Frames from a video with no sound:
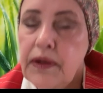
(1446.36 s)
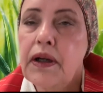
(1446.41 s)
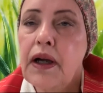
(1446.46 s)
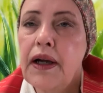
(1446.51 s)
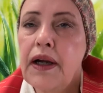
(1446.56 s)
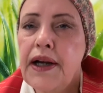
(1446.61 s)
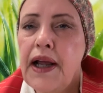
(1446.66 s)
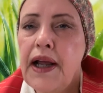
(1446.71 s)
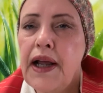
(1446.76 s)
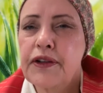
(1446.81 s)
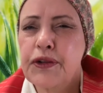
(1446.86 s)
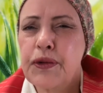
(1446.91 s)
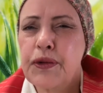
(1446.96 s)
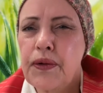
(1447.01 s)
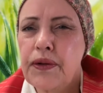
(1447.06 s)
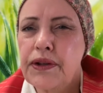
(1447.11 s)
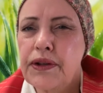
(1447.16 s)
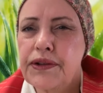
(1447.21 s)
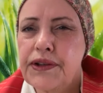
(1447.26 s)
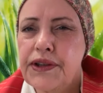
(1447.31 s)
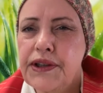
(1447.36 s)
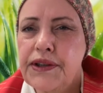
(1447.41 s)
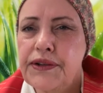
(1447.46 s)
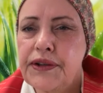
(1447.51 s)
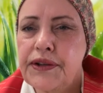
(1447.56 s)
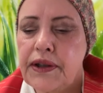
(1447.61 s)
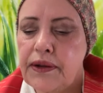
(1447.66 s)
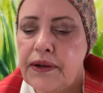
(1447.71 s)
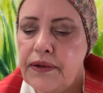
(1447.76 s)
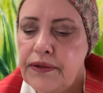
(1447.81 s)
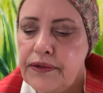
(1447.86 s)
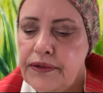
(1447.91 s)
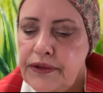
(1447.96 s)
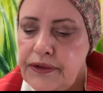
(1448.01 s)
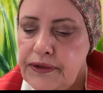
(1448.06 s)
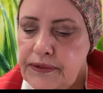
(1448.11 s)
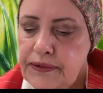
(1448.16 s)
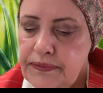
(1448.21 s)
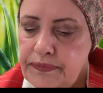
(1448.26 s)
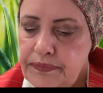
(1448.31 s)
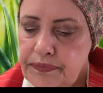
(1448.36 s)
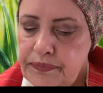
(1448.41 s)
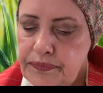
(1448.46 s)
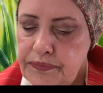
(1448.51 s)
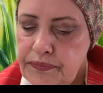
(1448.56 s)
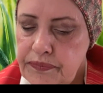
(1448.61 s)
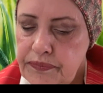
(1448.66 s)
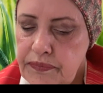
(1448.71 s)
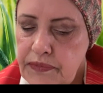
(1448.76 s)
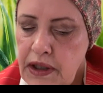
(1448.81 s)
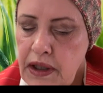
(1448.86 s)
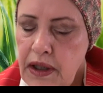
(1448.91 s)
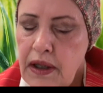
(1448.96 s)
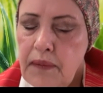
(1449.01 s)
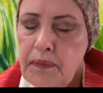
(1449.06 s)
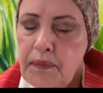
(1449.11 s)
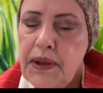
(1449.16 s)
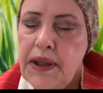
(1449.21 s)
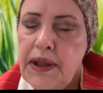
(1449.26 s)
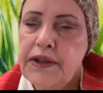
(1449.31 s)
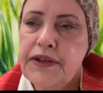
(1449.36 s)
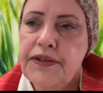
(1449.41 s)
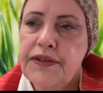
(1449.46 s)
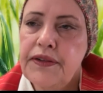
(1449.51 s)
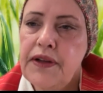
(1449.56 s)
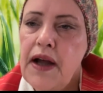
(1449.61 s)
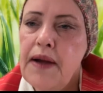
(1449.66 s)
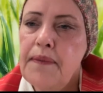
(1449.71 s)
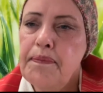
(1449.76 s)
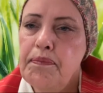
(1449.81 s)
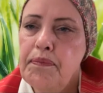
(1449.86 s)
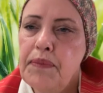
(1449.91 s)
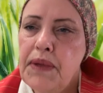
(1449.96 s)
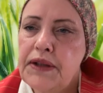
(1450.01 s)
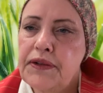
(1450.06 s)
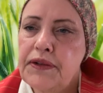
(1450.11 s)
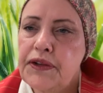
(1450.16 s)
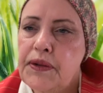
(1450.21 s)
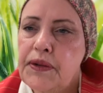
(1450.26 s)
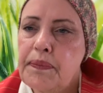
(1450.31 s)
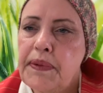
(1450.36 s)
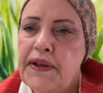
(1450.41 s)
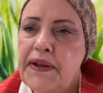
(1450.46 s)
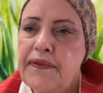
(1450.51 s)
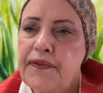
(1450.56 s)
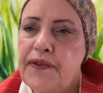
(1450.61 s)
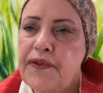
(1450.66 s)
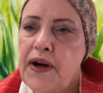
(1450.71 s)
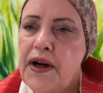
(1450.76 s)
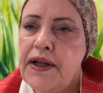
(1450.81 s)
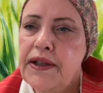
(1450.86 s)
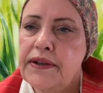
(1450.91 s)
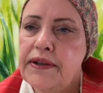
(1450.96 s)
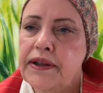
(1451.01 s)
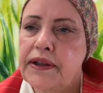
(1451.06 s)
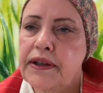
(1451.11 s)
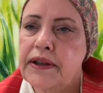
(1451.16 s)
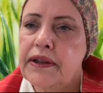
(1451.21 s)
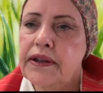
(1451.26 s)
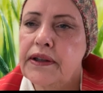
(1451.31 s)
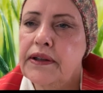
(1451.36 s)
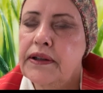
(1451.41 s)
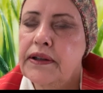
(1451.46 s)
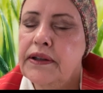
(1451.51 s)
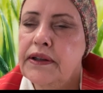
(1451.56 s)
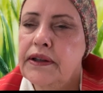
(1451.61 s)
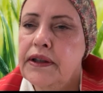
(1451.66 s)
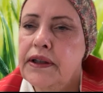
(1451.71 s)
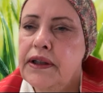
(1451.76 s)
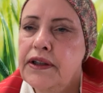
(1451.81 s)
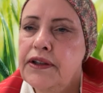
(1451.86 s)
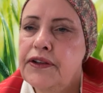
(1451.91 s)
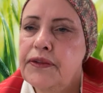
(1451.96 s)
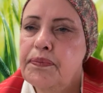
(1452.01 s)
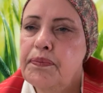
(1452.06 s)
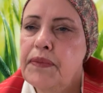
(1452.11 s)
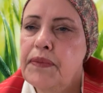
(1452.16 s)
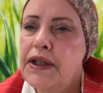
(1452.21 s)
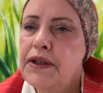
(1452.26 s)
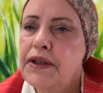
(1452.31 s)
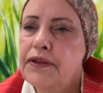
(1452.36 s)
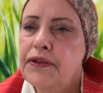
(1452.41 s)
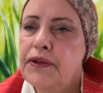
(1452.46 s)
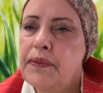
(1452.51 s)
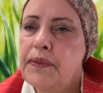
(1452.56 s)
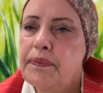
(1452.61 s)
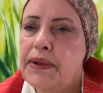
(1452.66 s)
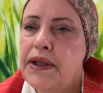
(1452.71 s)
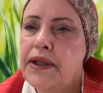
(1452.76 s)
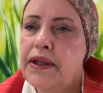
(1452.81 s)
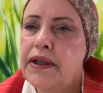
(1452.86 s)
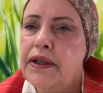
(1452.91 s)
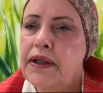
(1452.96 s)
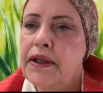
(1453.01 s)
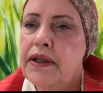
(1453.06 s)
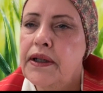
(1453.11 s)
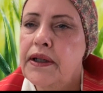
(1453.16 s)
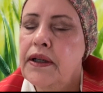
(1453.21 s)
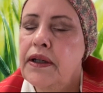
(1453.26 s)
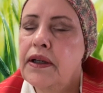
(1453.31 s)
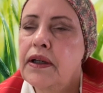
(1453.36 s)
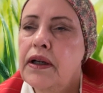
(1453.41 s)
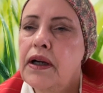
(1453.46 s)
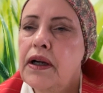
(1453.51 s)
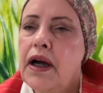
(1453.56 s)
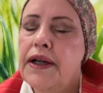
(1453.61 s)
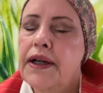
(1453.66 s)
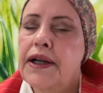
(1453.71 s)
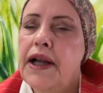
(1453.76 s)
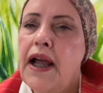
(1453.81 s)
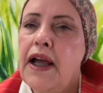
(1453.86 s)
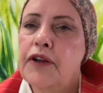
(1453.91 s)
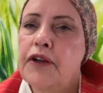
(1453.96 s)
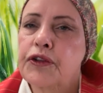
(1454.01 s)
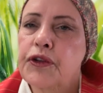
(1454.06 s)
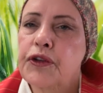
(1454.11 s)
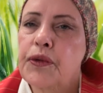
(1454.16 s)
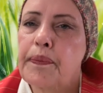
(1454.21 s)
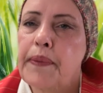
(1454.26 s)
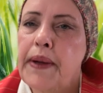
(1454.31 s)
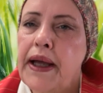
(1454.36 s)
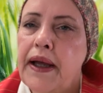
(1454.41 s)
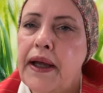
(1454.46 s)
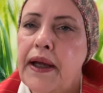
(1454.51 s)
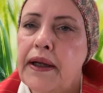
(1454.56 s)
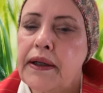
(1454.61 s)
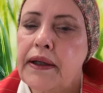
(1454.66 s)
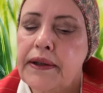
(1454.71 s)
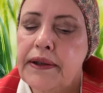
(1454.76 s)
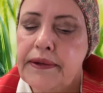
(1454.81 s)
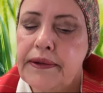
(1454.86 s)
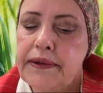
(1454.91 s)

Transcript: God has all the details but it's not meant to be frightening. It's meant to be God has your back.